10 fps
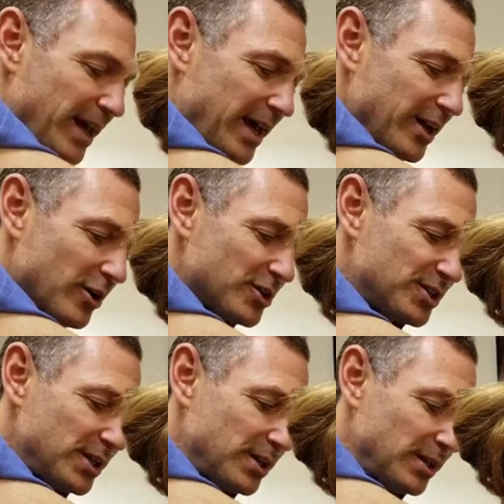ART
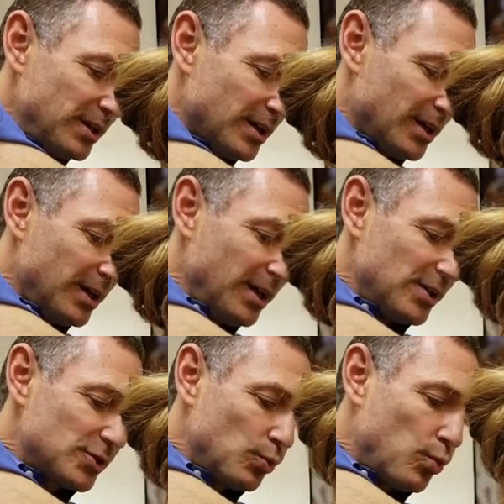
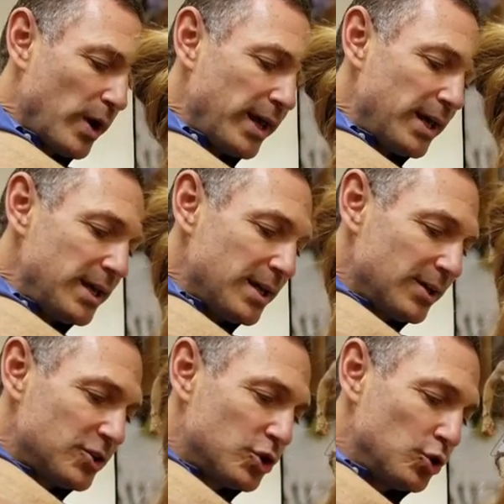is a way
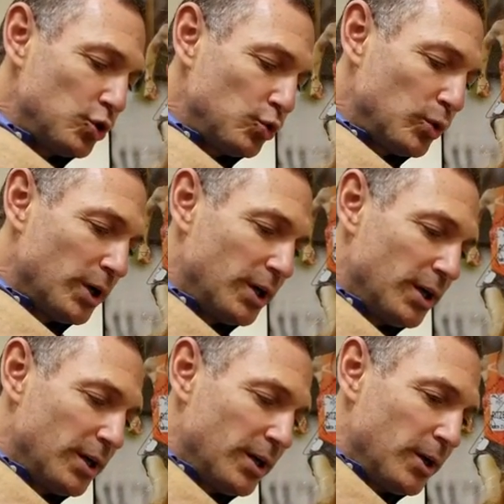to
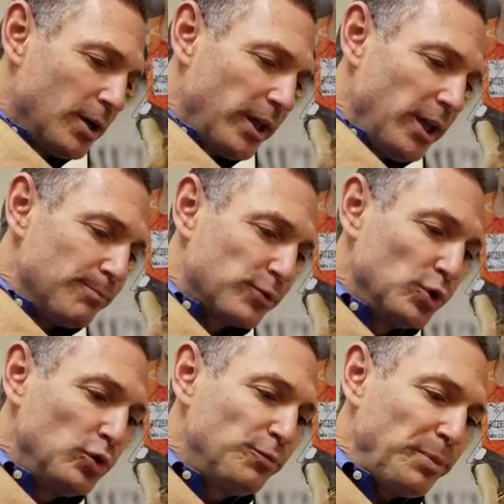
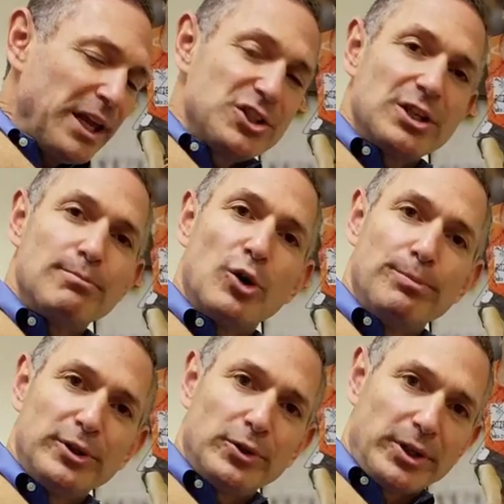improve patient
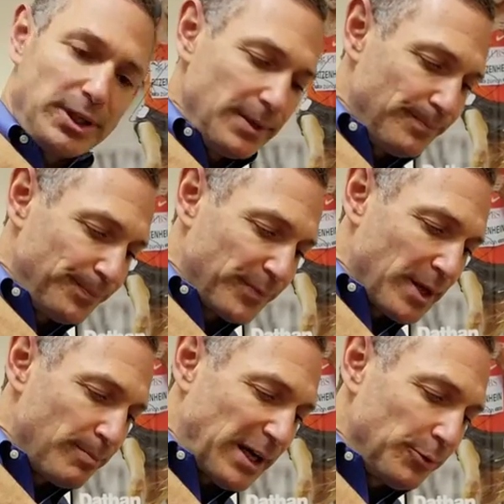mobility
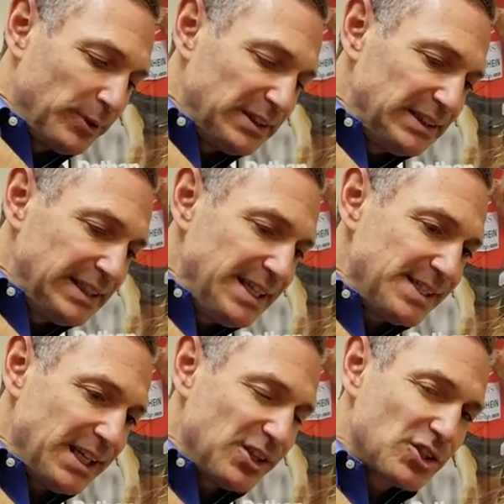by
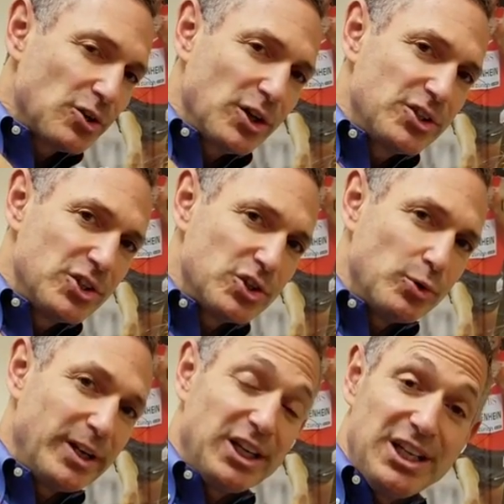releasing scar tissue
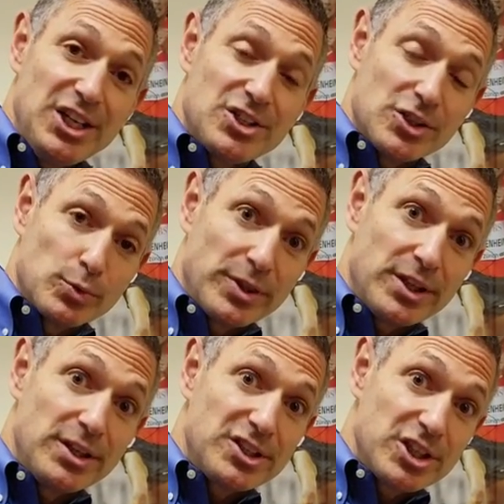and adhesions
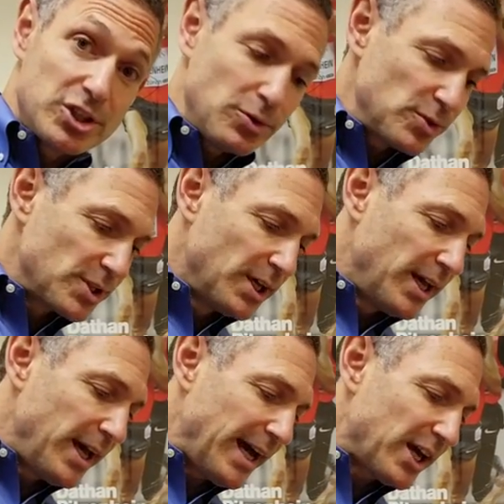within the tissues,
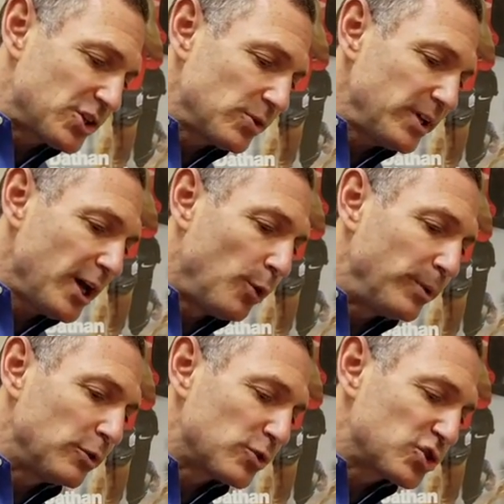actually
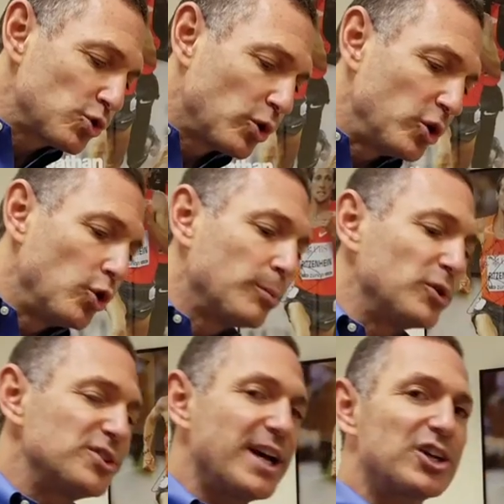helping restore normal
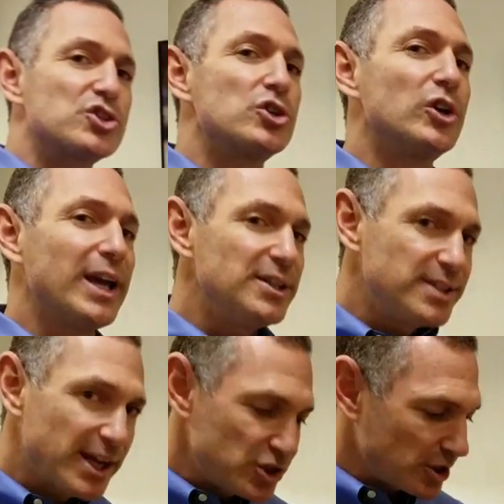texture and
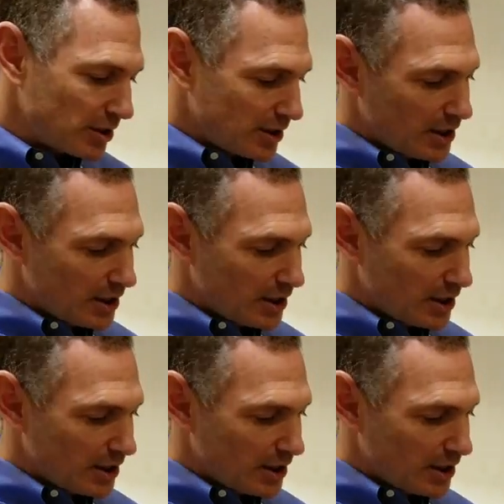tension.